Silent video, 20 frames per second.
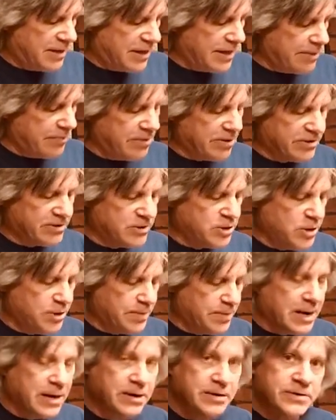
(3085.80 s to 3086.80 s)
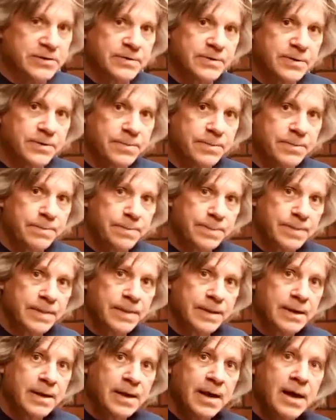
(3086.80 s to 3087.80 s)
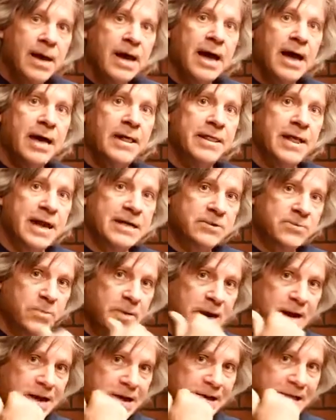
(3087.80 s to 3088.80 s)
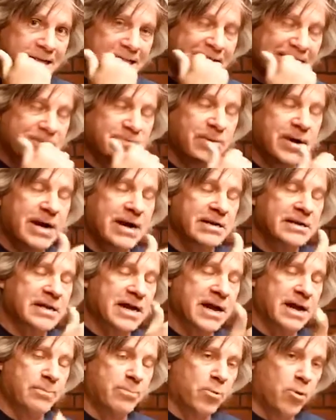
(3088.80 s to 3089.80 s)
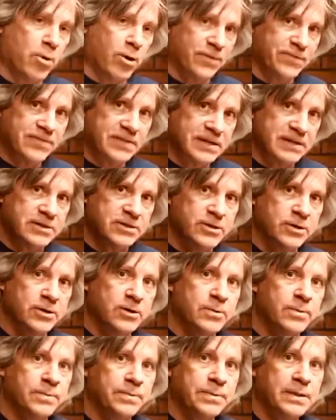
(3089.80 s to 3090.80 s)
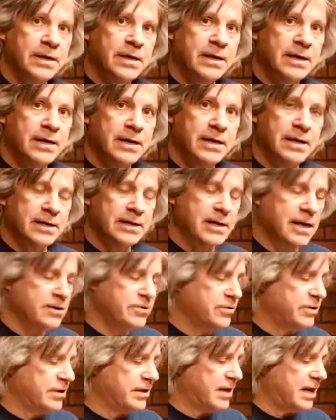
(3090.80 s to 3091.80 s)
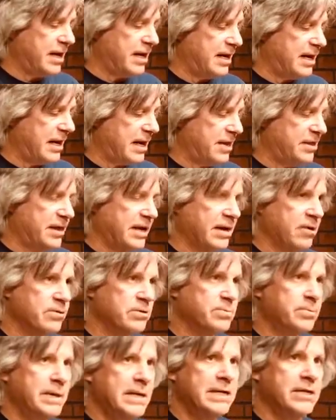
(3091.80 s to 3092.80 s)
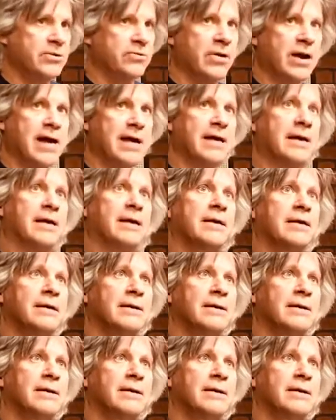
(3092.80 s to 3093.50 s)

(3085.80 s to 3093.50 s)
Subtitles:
So that was the country thing, did the pedals, and that's why it kind of morphed into a country thing. And I think it was Pete Drake